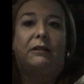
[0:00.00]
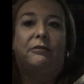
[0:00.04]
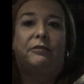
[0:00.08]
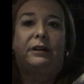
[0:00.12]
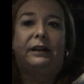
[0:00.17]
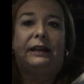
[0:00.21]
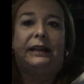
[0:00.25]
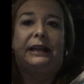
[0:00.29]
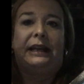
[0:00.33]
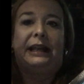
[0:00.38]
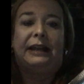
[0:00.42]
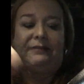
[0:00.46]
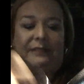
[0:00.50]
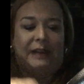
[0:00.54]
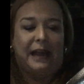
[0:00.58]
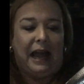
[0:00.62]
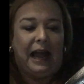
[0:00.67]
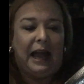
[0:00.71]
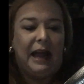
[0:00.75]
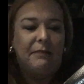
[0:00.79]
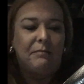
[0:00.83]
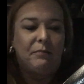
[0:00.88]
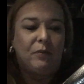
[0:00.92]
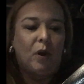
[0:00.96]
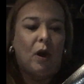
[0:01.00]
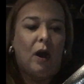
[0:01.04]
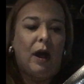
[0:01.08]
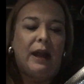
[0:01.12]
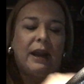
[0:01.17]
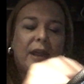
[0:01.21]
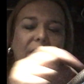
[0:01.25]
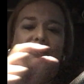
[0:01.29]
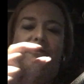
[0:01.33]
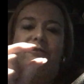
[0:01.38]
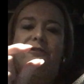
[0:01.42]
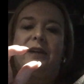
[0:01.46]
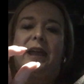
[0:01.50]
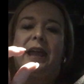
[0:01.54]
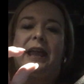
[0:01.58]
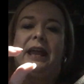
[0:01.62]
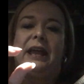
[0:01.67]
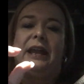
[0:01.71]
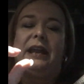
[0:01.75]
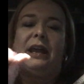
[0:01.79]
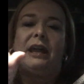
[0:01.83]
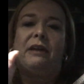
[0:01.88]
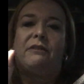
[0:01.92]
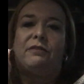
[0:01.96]
really loved it. I am not a
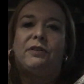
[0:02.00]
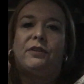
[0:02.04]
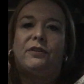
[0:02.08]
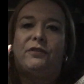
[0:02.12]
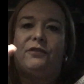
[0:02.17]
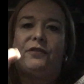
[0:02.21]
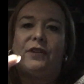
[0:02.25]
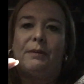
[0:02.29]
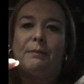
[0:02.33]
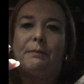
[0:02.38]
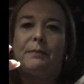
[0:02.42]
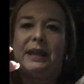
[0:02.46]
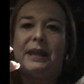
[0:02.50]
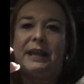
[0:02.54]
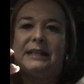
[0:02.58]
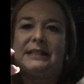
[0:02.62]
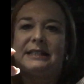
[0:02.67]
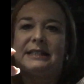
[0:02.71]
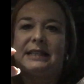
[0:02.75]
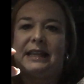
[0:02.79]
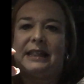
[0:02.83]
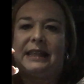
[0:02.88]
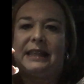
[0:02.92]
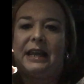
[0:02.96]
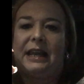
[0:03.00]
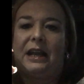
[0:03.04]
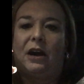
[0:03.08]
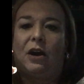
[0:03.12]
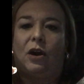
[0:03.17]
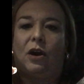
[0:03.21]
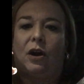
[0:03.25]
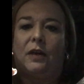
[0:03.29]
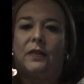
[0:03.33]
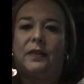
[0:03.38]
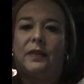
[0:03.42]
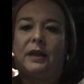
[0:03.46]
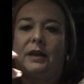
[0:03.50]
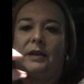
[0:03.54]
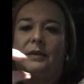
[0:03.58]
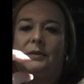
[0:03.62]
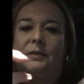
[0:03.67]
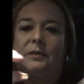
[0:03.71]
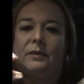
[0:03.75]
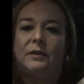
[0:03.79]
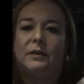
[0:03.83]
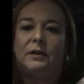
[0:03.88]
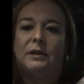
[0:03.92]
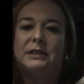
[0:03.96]
fan of the Fitbits that are the
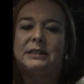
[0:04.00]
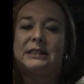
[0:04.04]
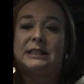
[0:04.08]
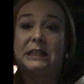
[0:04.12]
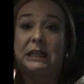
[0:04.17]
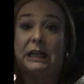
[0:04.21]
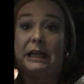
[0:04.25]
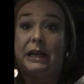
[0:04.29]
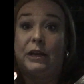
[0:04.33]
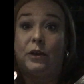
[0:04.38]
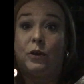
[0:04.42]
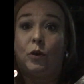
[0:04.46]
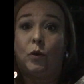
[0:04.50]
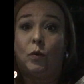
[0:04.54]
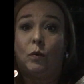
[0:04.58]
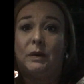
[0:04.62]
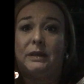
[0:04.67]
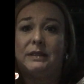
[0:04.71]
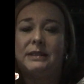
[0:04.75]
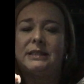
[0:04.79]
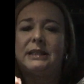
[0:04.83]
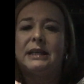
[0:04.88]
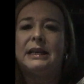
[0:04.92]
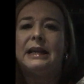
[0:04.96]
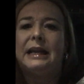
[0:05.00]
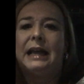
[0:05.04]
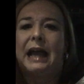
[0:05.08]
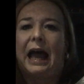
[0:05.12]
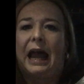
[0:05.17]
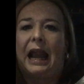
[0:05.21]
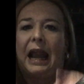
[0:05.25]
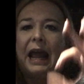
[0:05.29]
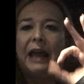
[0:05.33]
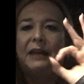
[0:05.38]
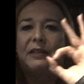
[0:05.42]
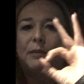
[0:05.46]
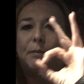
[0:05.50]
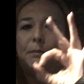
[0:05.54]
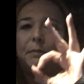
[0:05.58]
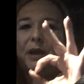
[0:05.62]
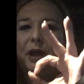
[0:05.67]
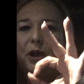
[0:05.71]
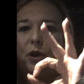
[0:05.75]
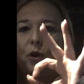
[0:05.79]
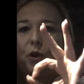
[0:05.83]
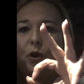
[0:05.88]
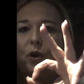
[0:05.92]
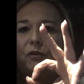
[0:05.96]
slender ones. I like the
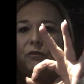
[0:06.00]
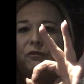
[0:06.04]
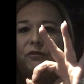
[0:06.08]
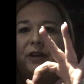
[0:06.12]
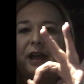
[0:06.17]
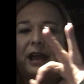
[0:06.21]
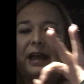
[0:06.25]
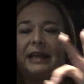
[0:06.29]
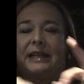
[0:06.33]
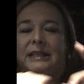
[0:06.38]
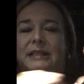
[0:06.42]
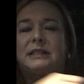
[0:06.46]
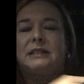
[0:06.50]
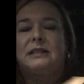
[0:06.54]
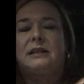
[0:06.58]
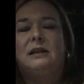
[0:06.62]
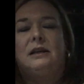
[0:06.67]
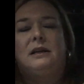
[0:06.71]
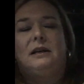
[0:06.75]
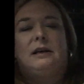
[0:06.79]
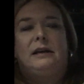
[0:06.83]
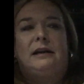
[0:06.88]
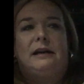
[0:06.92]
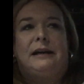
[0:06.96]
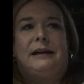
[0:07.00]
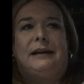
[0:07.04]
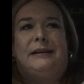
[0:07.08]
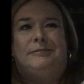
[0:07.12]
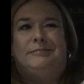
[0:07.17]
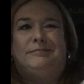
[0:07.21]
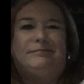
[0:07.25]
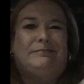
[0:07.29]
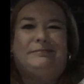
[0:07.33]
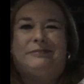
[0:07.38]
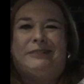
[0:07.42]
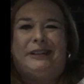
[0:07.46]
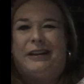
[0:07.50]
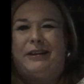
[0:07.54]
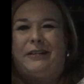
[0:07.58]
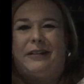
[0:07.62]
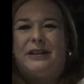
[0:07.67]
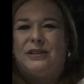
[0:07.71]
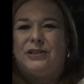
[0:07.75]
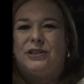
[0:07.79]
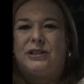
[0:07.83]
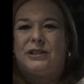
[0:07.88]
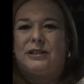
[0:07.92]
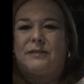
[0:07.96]
bigger face. You know,
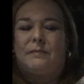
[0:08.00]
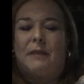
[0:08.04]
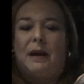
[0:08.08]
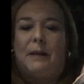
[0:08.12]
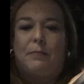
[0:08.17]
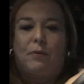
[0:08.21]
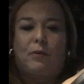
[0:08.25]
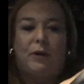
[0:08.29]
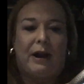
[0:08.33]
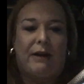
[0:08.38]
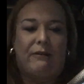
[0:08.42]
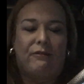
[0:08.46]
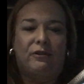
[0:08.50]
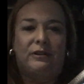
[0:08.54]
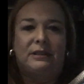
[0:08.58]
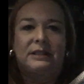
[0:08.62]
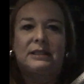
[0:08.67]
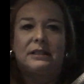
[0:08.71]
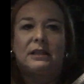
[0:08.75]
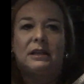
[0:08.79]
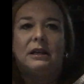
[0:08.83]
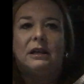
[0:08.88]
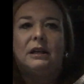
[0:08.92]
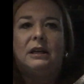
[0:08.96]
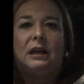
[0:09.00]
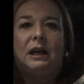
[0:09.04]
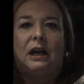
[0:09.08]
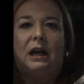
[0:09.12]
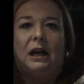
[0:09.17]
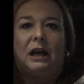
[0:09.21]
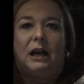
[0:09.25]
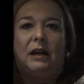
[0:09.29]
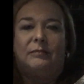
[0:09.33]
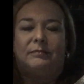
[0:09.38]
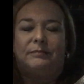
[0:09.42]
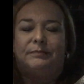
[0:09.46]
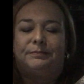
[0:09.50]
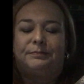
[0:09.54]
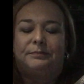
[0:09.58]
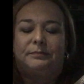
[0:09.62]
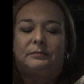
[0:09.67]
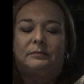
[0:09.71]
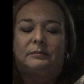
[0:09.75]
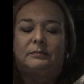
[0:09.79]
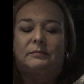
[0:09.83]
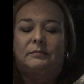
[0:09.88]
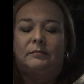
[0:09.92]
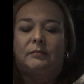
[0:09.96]
that's just my preference.
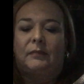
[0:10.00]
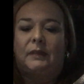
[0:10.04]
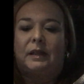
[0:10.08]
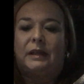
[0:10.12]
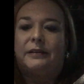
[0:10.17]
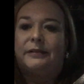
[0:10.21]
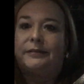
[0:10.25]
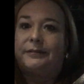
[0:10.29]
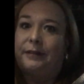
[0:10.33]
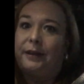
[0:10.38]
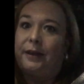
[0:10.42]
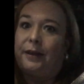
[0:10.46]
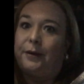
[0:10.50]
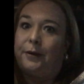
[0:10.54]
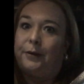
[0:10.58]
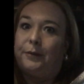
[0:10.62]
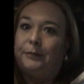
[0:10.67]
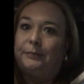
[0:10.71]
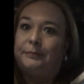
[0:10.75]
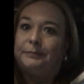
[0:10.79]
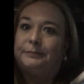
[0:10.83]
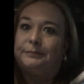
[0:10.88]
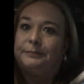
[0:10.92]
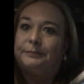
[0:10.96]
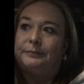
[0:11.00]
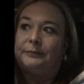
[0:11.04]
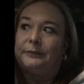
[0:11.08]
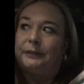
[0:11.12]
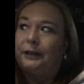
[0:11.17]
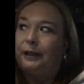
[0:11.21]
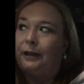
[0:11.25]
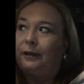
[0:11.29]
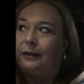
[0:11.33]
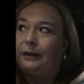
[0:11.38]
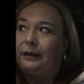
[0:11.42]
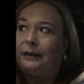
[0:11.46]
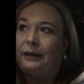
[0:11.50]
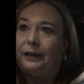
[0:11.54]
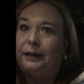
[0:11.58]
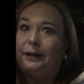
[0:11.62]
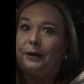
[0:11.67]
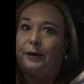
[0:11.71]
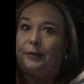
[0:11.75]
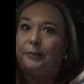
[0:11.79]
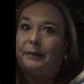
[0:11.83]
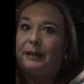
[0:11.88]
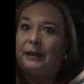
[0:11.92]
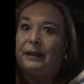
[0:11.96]
So y'all need to
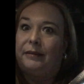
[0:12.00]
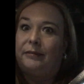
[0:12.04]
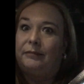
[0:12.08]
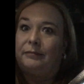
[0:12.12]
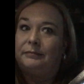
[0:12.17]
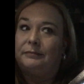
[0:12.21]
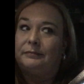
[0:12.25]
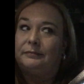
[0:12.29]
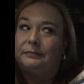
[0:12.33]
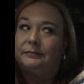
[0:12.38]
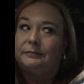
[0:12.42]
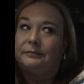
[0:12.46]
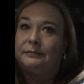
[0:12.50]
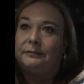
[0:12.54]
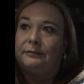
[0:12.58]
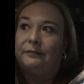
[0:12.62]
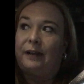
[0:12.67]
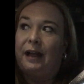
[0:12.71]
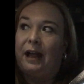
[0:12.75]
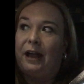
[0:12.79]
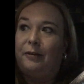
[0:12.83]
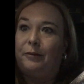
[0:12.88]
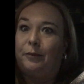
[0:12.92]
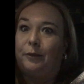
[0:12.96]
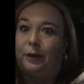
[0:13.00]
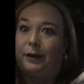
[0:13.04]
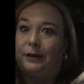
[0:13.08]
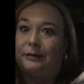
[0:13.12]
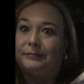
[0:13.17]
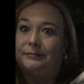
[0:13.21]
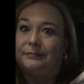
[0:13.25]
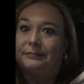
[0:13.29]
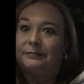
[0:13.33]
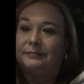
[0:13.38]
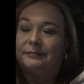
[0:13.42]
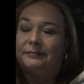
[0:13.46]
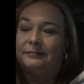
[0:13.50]
help me find one.